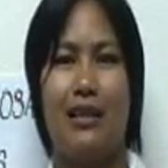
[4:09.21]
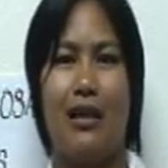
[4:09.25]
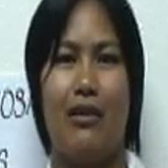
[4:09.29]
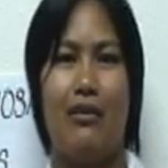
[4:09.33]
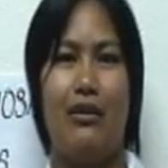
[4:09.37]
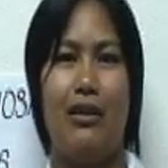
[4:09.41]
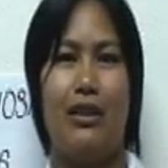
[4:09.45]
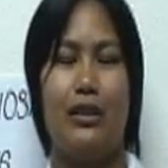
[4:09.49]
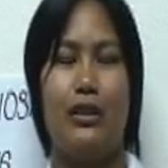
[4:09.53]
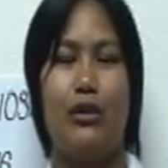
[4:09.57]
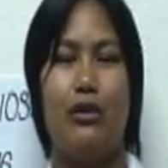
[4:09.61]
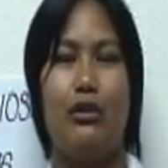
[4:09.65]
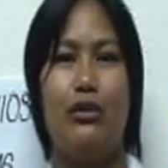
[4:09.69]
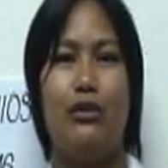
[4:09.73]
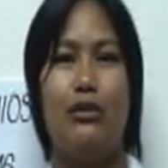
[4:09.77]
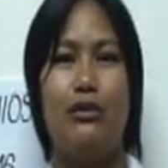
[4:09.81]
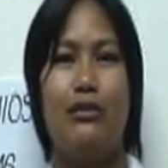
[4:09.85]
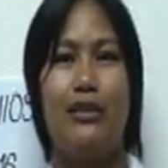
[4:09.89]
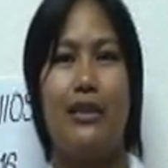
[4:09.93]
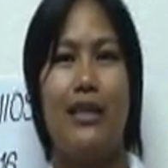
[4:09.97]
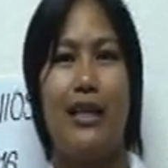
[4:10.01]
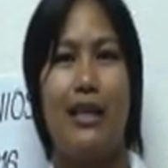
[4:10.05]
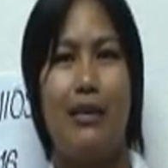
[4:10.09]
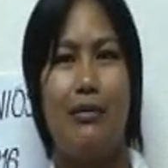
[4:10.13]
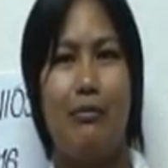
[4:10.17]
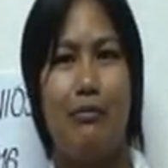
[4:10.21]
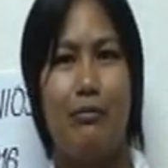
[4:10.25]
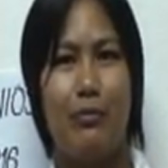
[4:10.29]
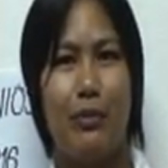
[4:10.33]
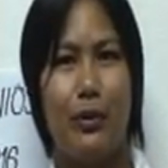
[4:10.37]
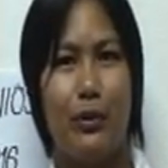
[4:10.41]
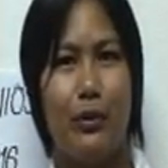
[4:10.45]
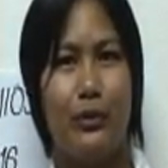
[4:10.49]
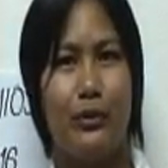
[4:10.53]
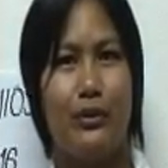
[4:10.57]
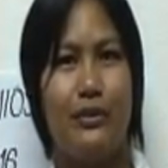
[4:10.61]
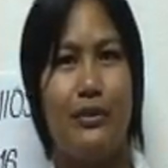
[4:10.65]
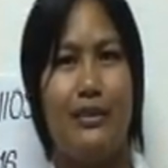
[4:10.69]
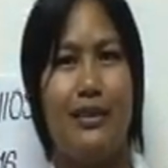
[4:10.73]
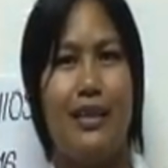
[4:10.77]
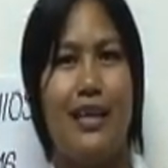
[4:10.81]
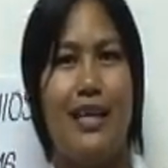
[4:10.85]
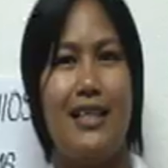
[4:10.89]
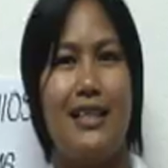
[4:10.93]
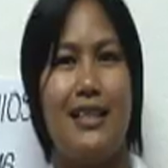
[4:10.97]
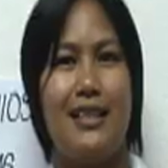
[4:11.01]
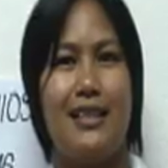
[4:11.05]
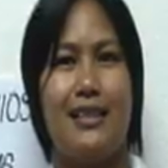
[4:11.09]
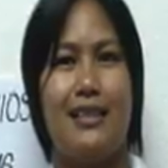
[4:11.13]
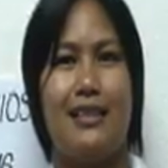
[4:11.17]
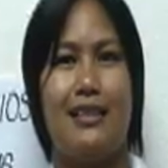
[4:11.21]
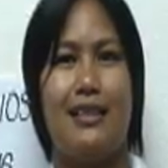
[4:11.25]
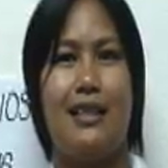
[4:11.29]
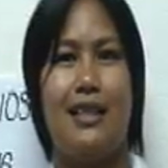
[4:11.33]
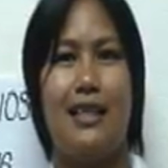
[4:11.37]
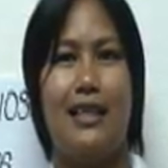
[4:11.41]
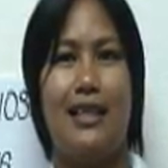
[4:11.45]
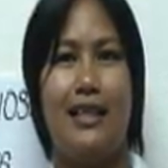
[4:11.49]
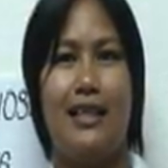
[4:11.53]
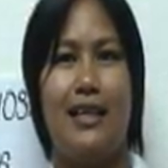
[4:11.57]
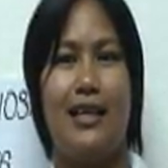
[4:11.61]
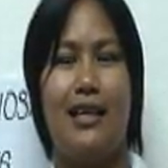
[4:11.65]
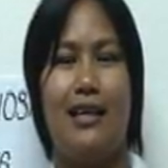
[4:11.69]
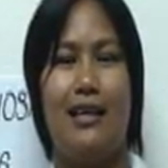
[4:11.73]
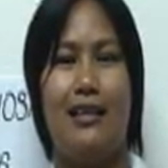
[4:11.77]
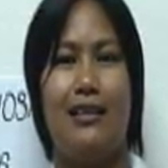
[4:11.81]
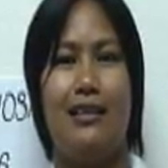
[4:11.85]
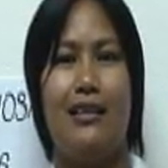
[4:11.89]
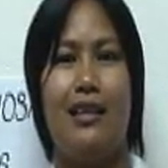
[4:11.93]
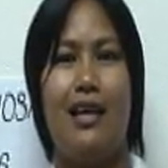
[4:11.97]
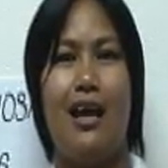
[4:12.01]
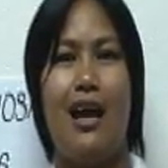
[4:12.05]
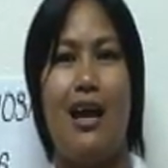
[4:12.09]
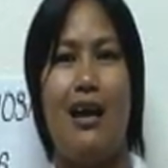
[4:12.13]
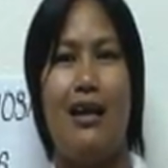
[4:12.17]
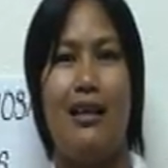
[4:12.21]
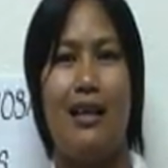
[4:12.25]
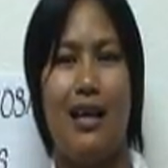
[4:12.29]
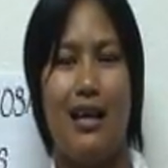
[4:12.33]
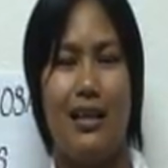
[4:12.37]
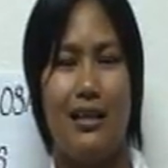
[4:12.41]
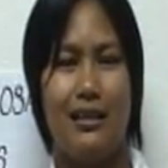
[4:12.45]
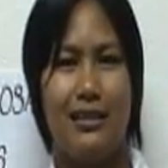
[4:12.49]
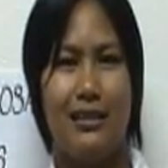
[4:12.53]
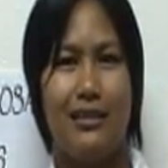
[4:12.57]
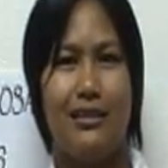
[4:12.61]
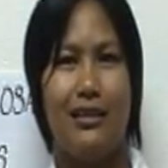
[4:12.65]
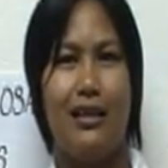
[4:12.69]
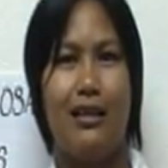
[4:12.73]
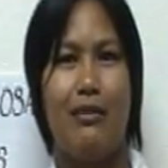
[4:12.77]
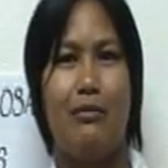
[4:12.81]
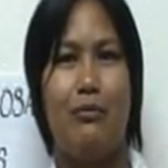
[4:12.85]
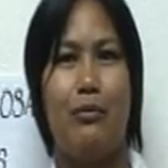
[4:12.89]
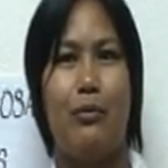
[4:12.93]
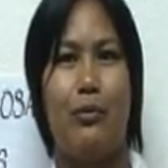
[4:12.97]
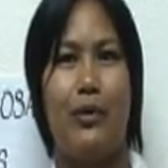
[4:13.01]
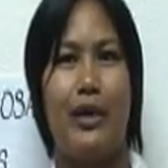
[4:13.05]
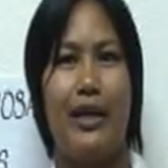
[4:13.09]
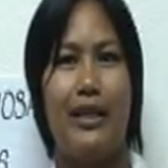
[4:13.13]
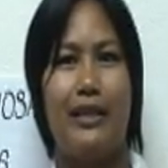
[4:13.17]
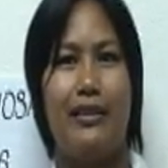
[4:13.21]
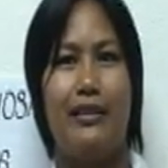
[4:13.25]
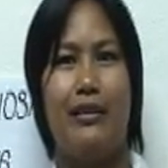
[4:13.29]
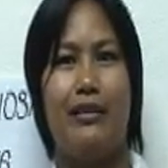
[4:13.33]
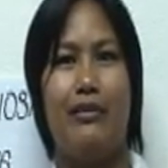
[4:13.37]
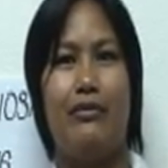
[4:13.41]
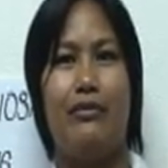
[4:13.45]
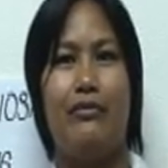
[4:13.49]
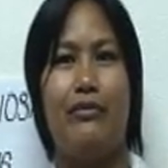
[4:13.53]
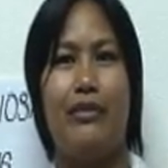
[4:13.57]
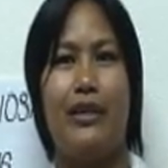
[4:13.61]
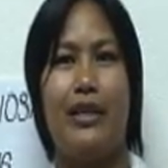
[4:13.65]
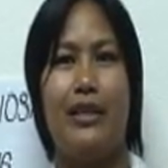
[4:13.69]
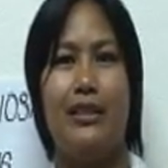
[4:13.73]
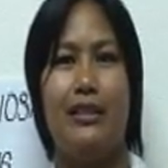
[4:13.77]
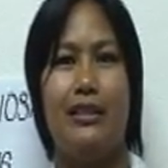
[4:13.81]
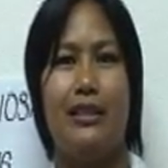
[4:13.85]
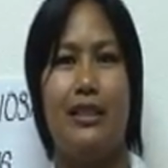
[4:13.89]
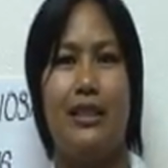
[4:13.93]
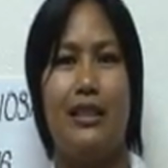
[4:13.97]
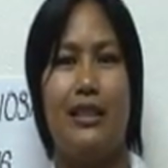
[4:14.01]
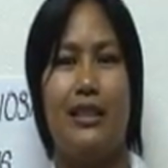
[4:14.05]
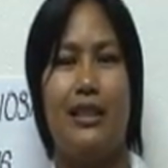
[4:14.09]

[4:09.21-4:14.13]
I'll talk to them both nicely and I ask them why they are fighting.